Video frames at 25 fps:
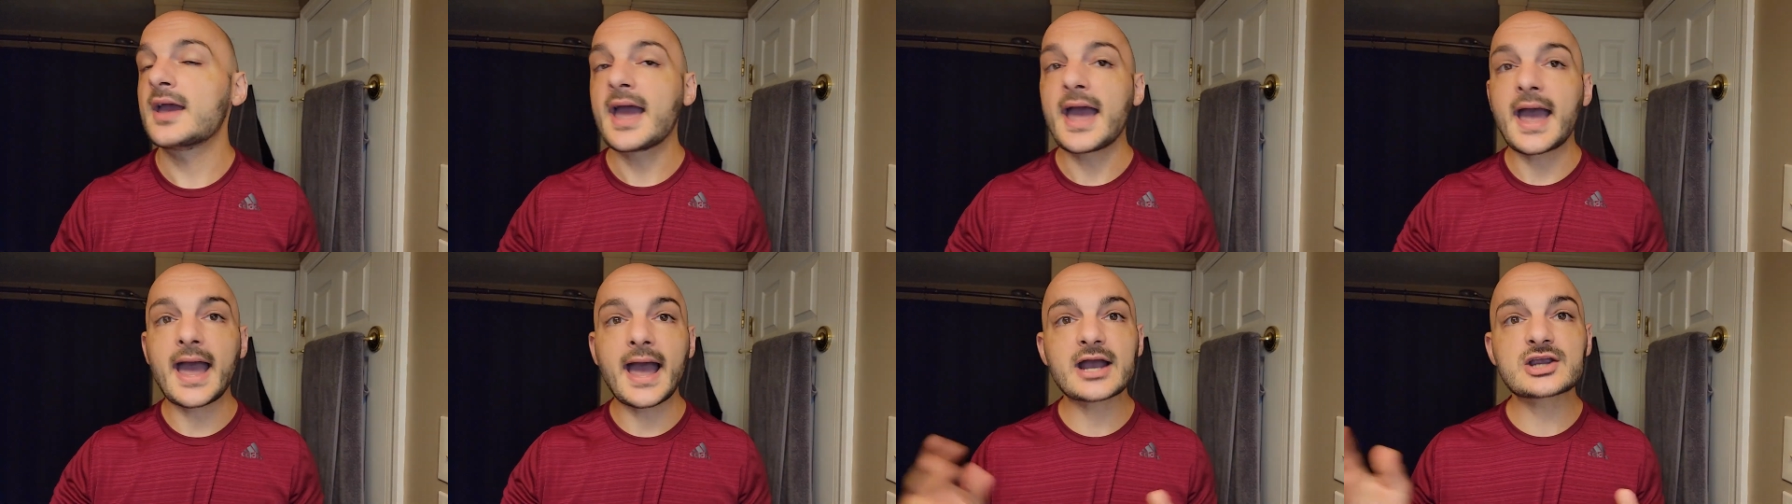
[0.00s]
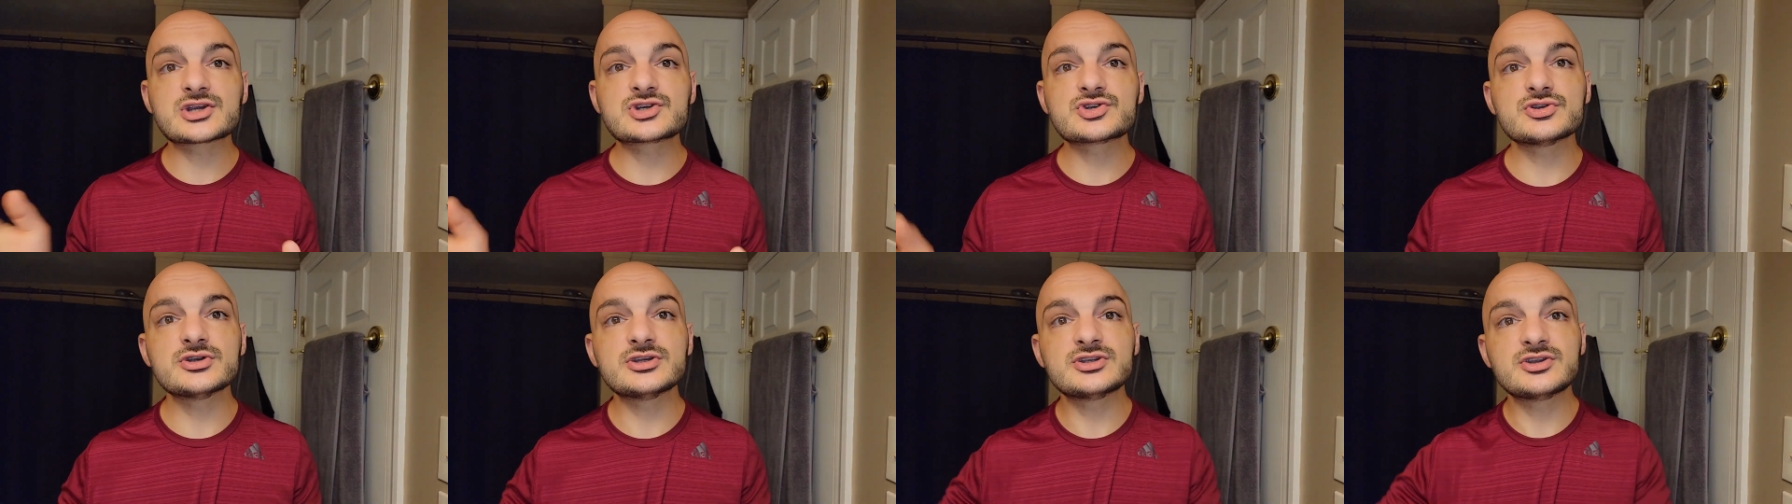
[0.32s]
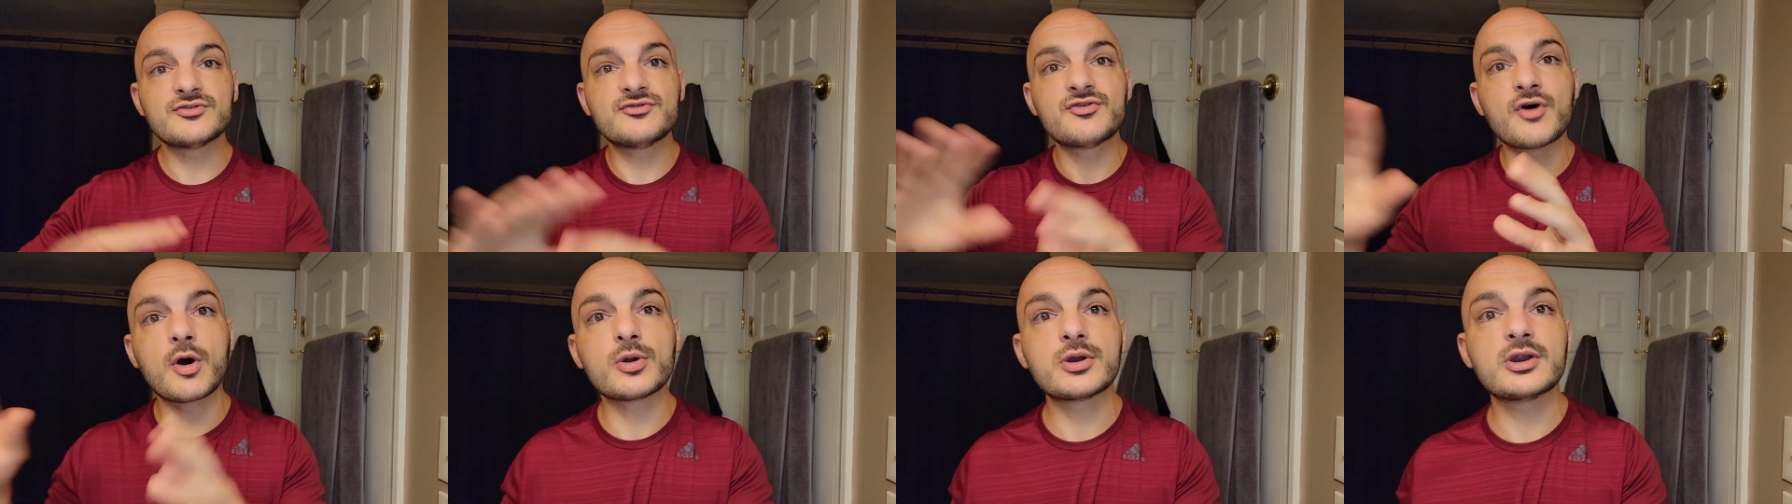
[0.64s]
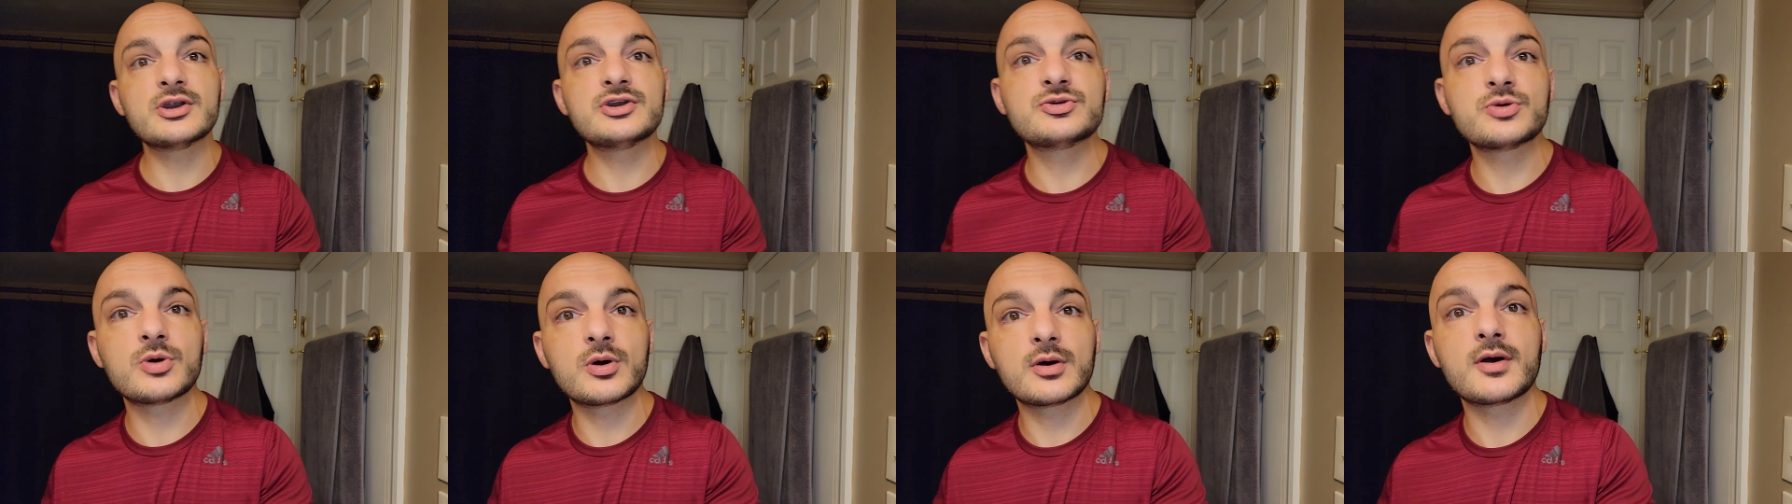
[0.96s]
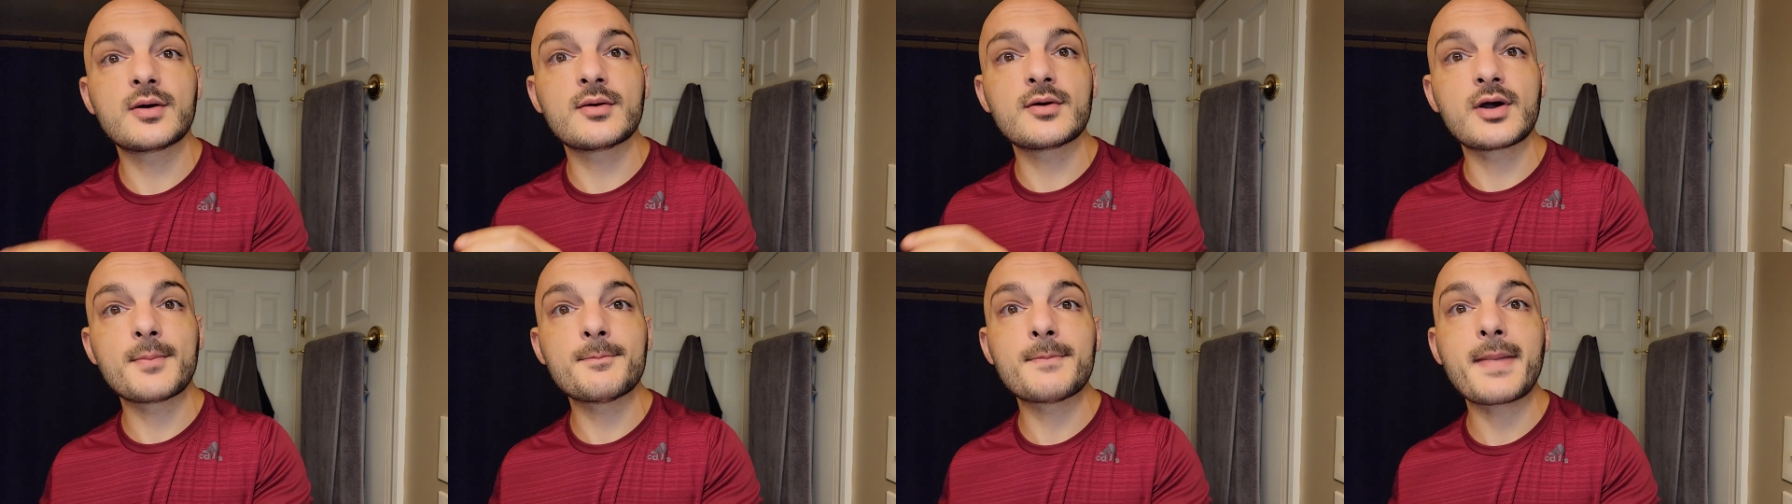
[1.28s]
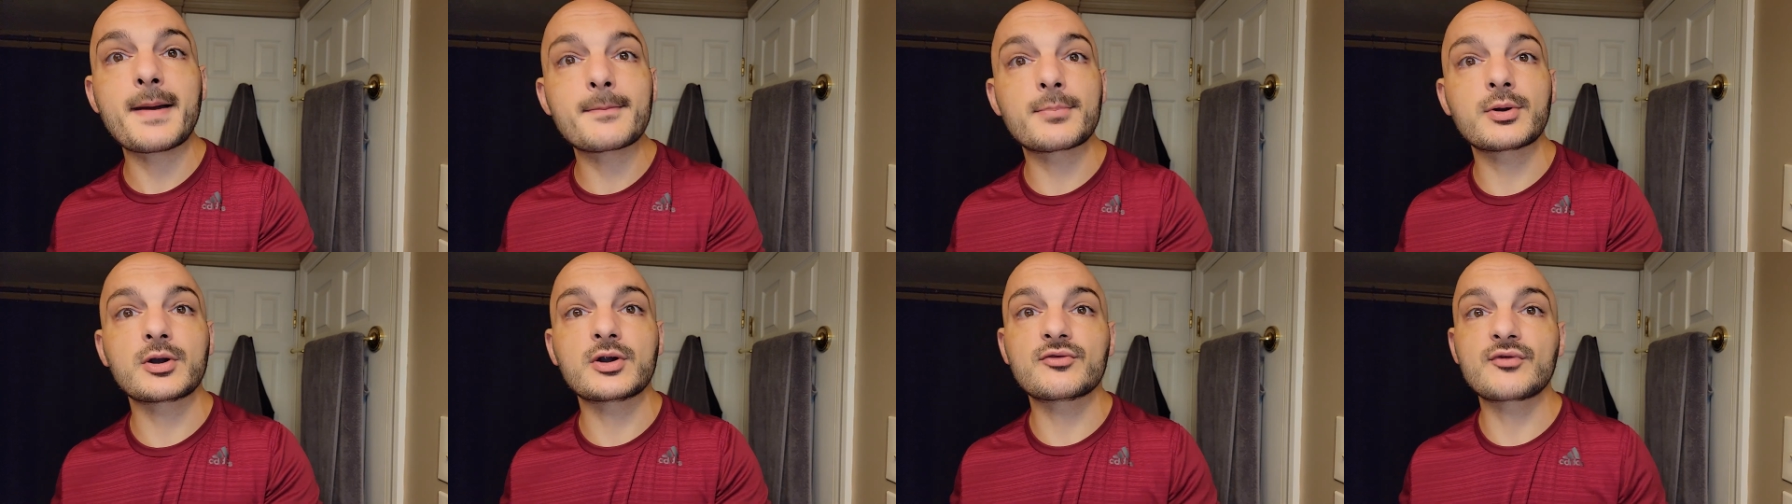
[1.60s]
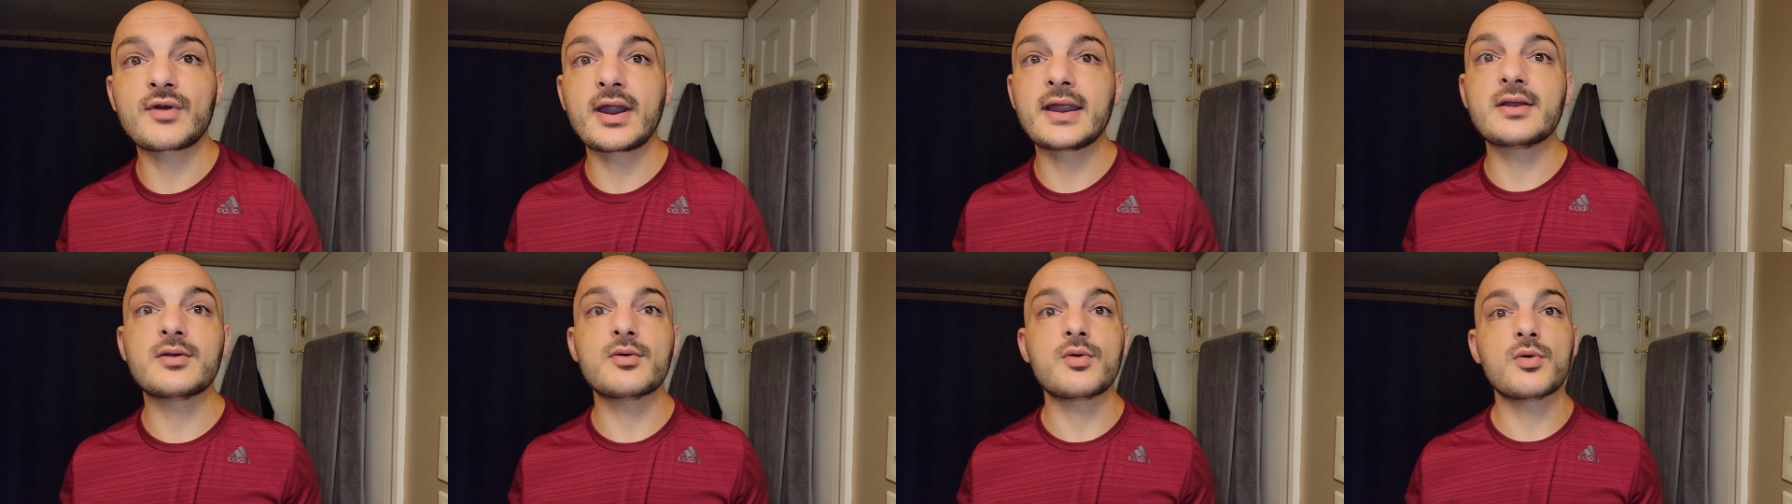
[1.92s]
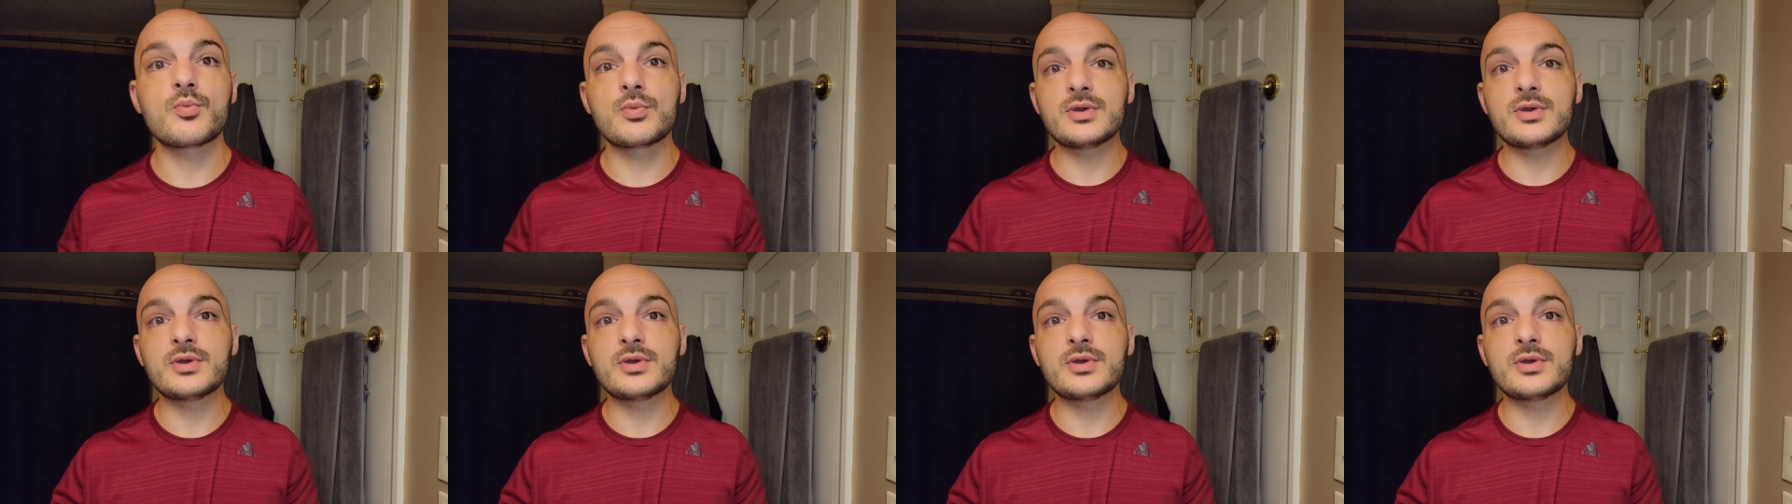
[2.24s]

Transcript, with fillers: actually devoted to a, a member, right?